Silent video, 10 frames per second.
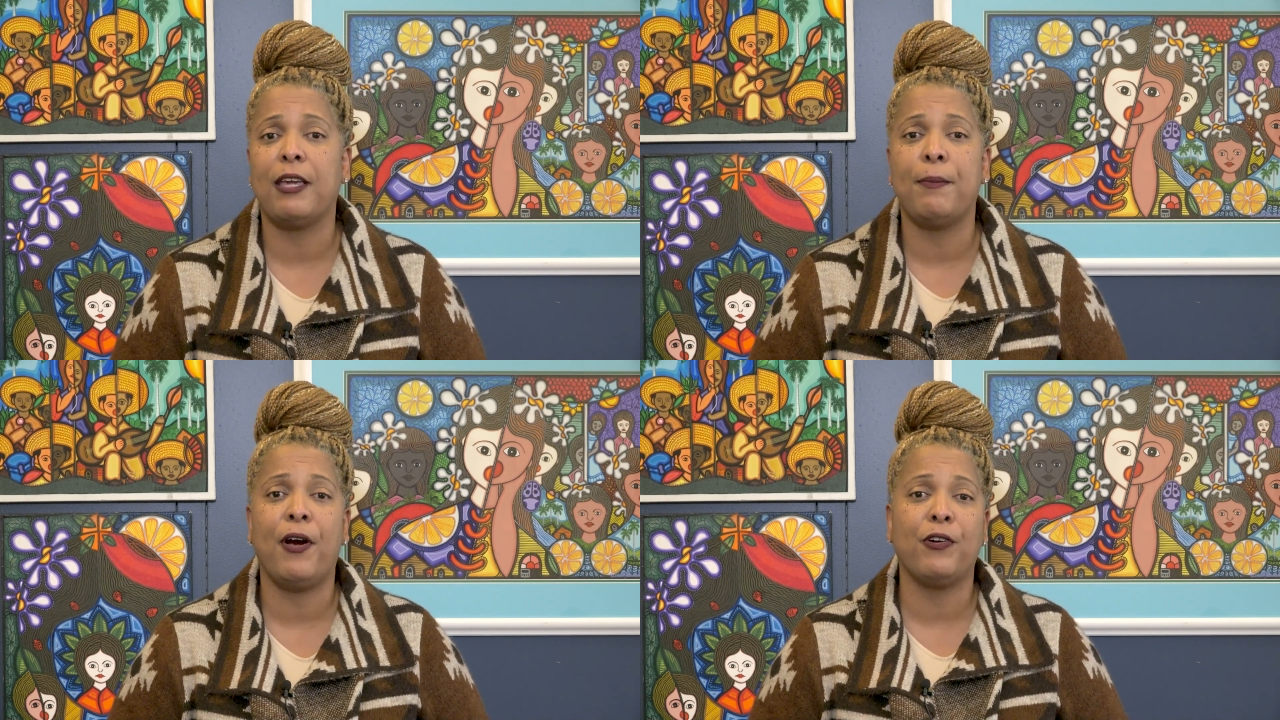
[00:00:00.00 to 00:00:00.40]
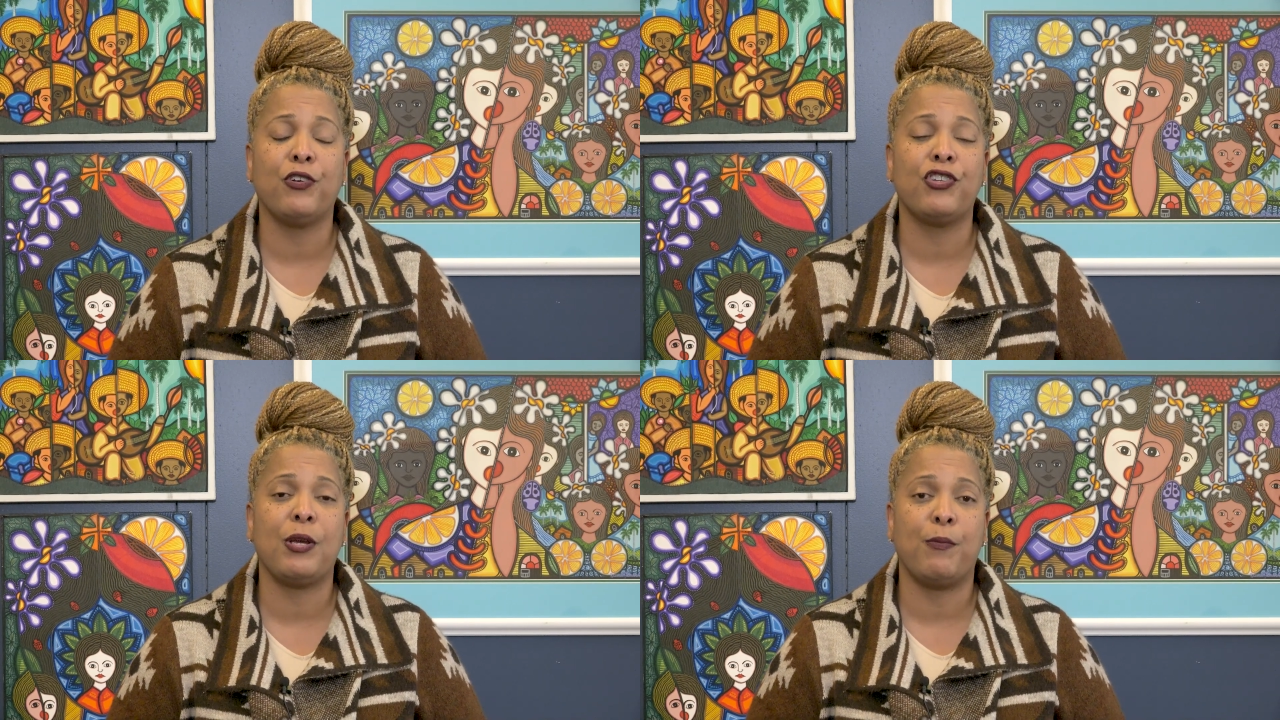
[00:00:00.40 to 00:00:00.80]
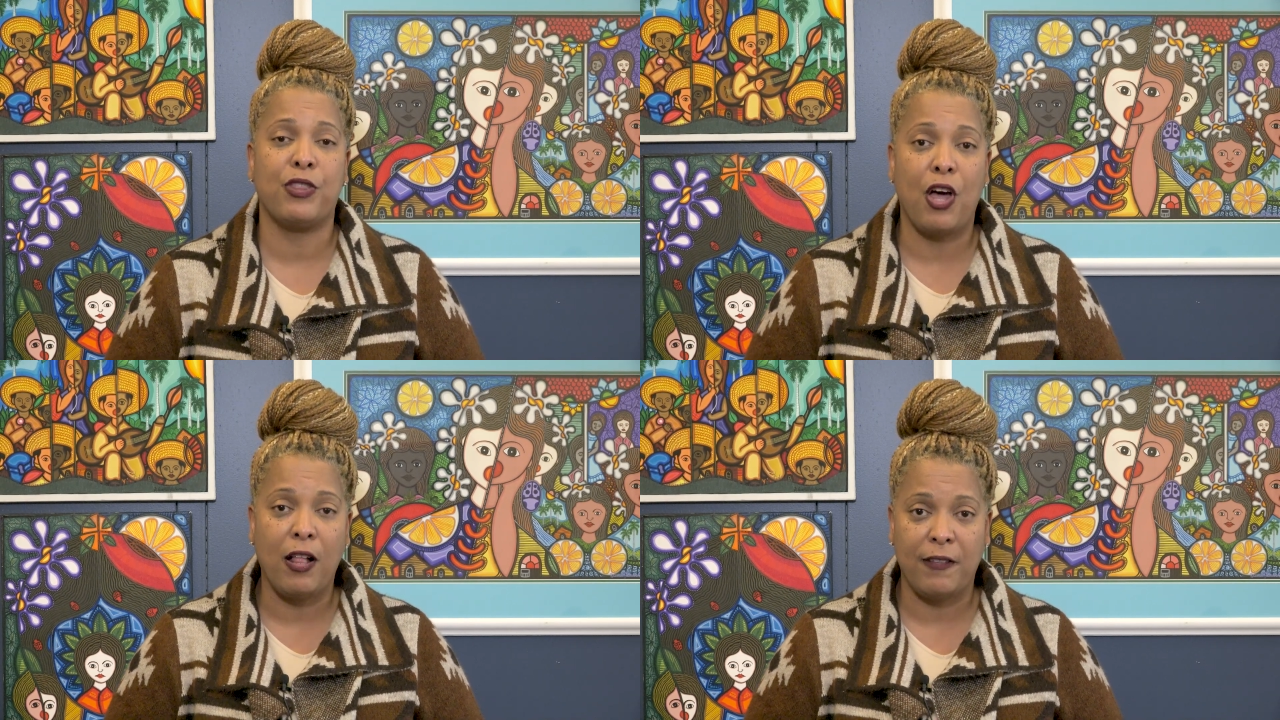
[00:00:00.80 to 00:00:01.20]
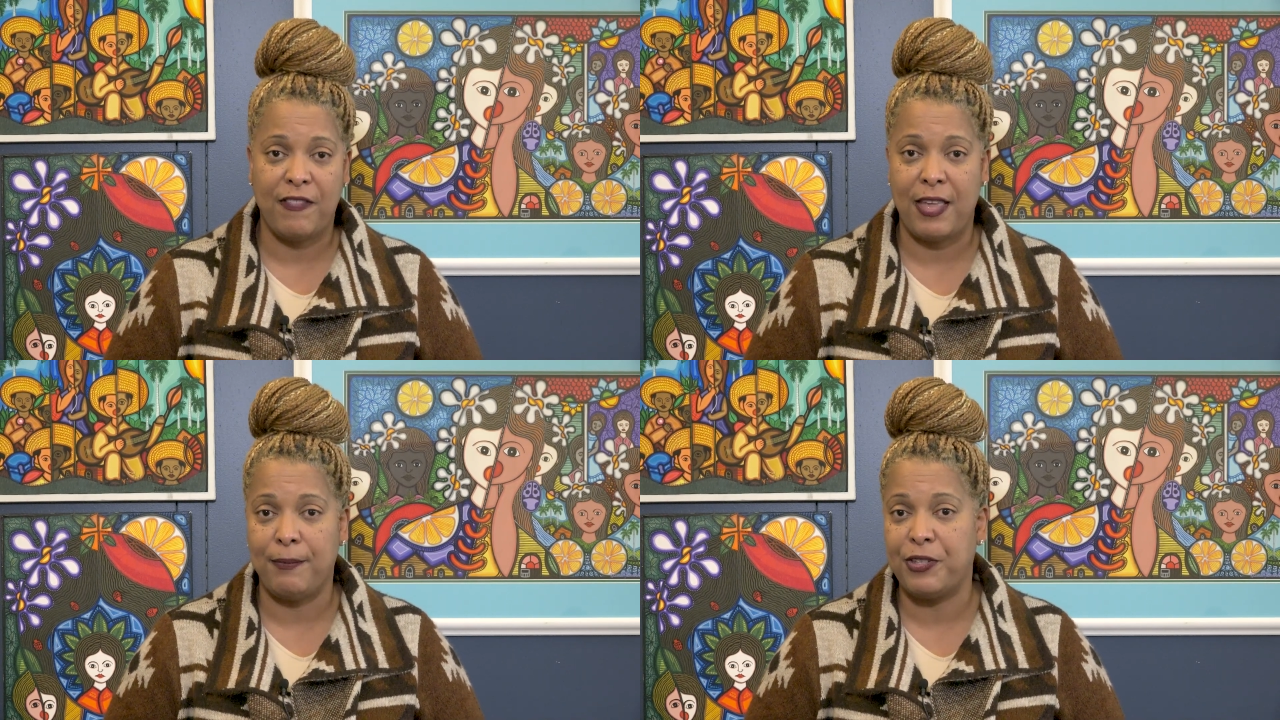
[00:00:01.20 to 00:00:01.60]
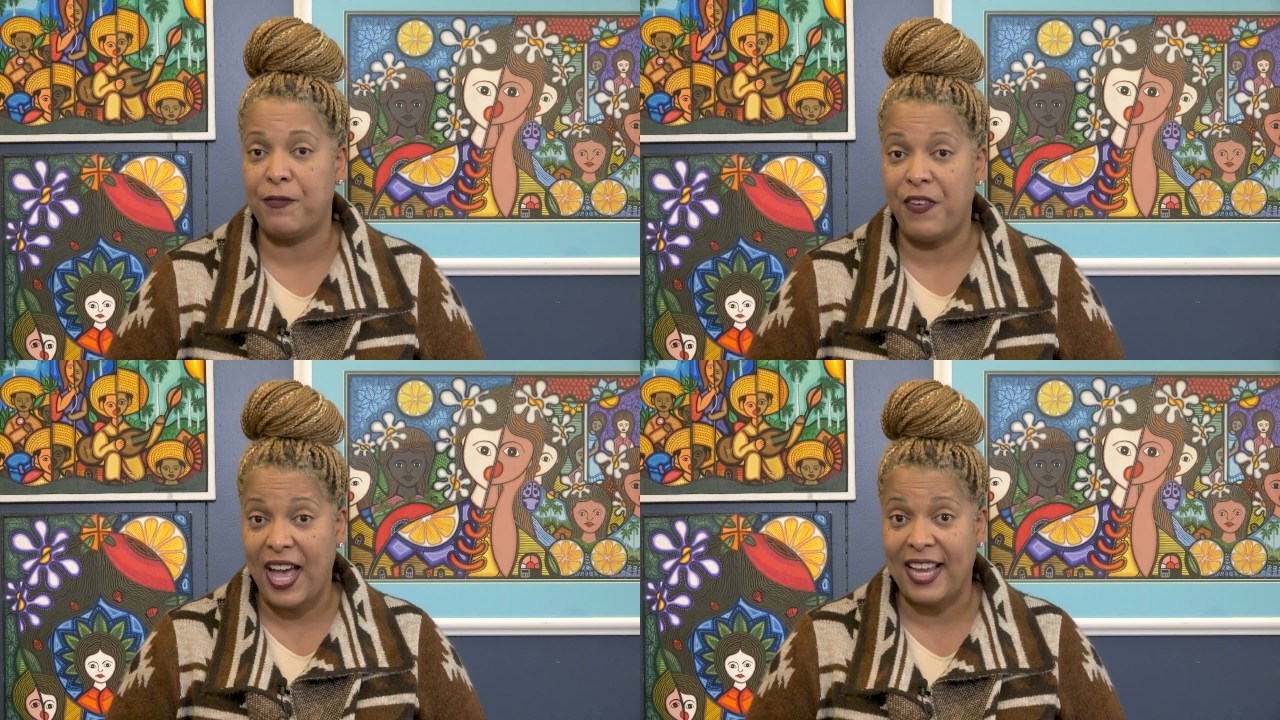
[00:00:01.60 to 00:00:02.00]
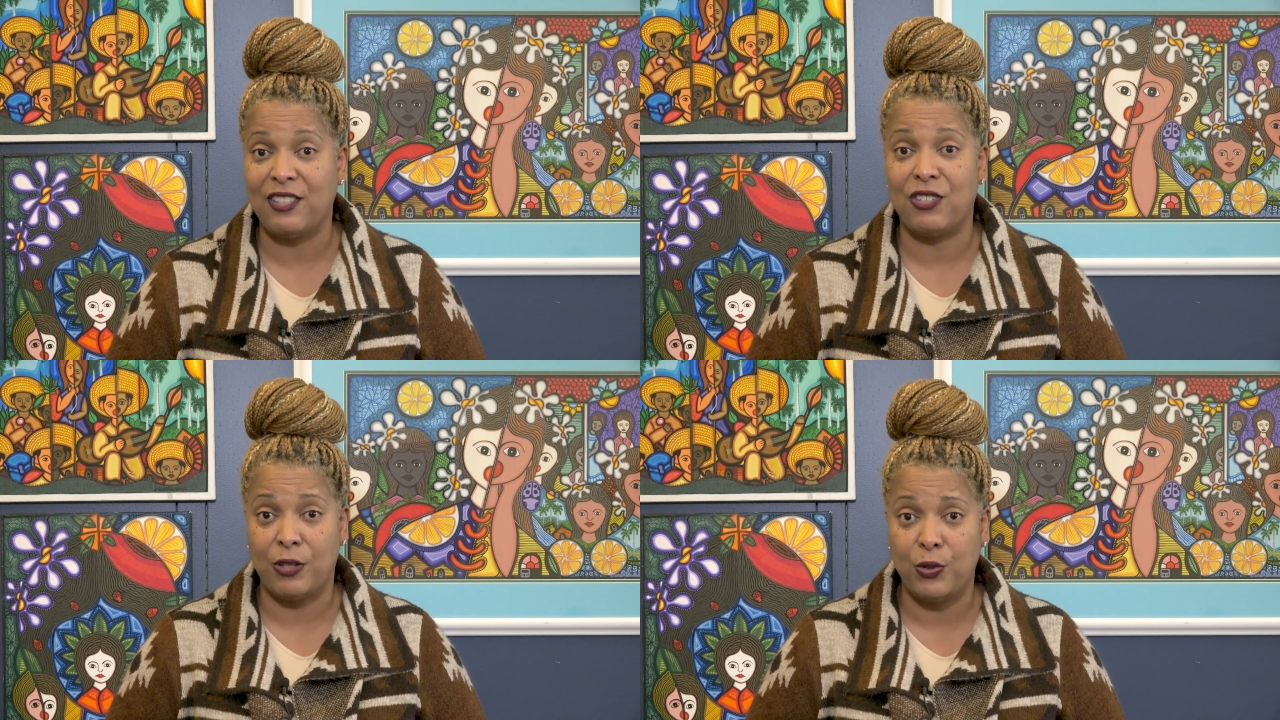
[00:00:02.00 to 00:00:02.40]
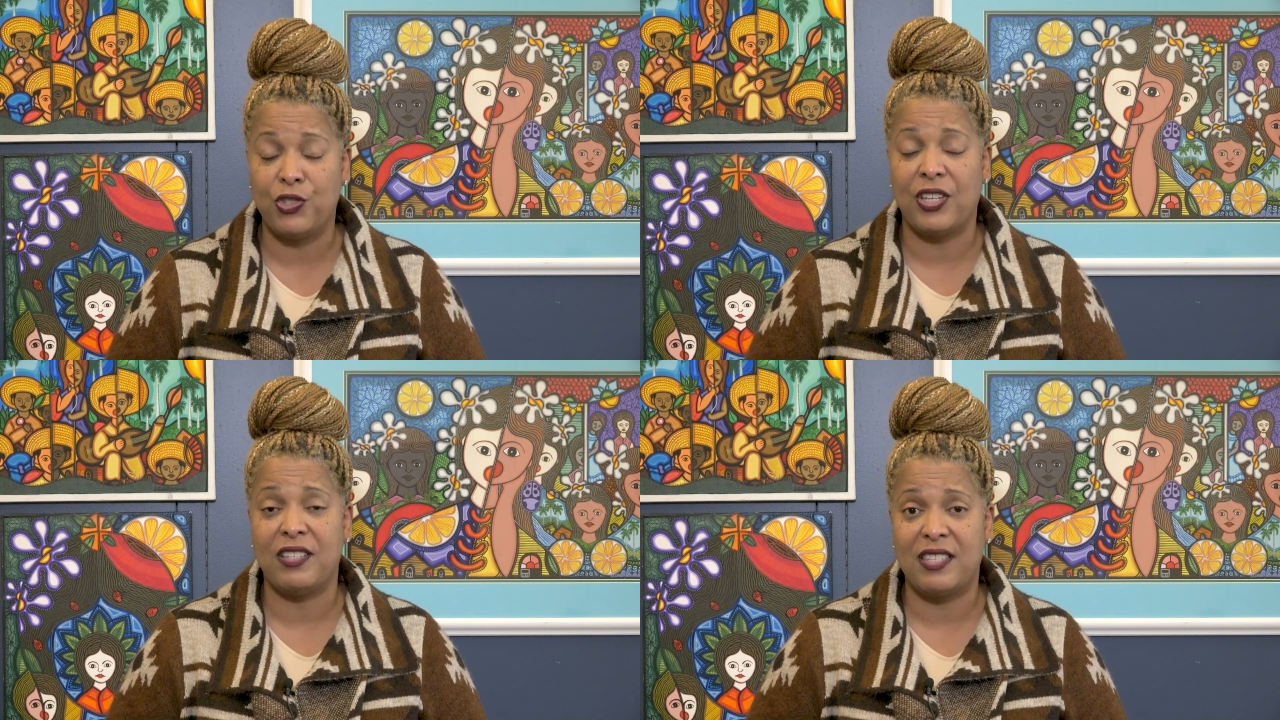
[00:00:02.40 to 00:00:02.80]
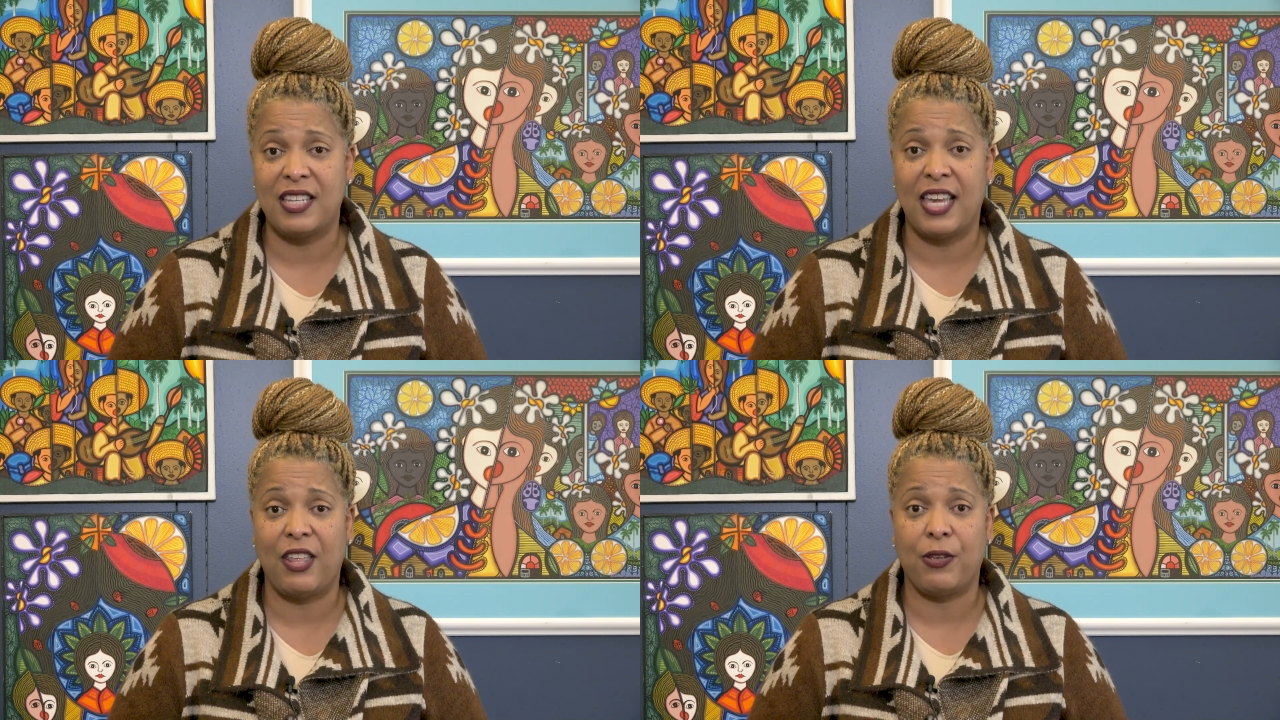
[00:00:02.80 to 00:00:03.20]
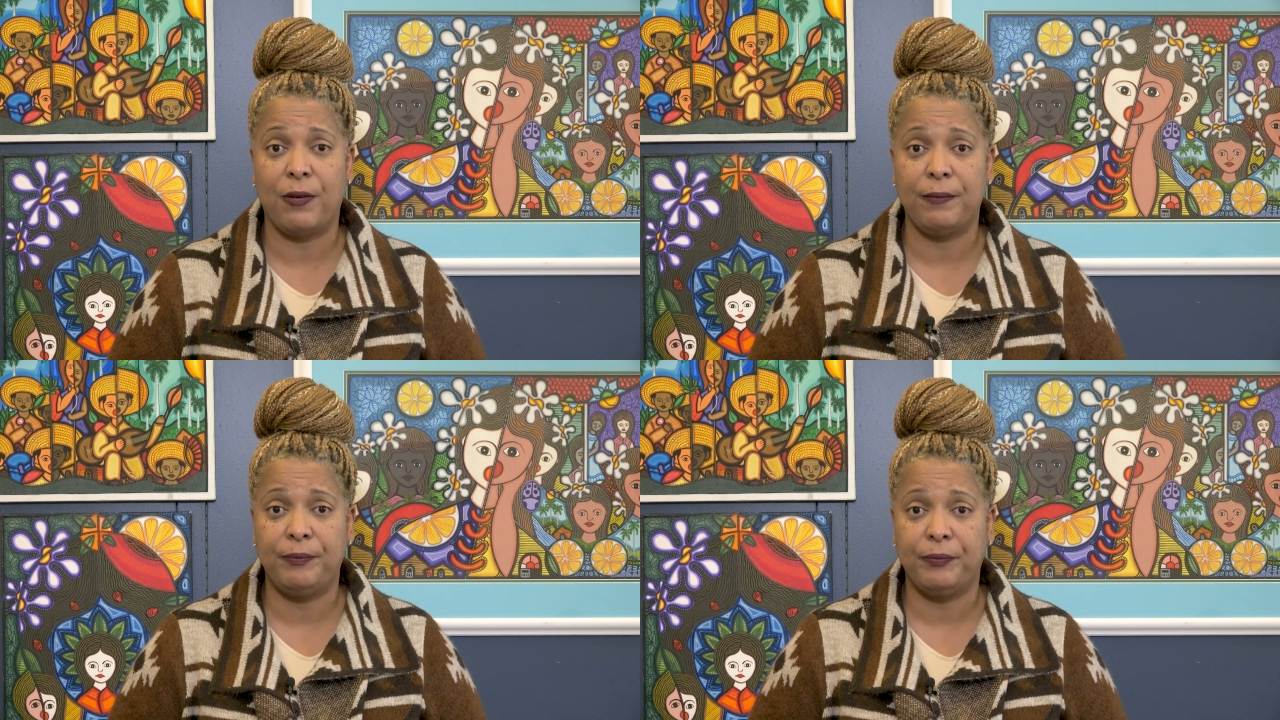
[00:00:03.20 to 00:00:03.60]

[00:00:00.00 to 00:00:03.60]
in partnership with all of them to find solutions together.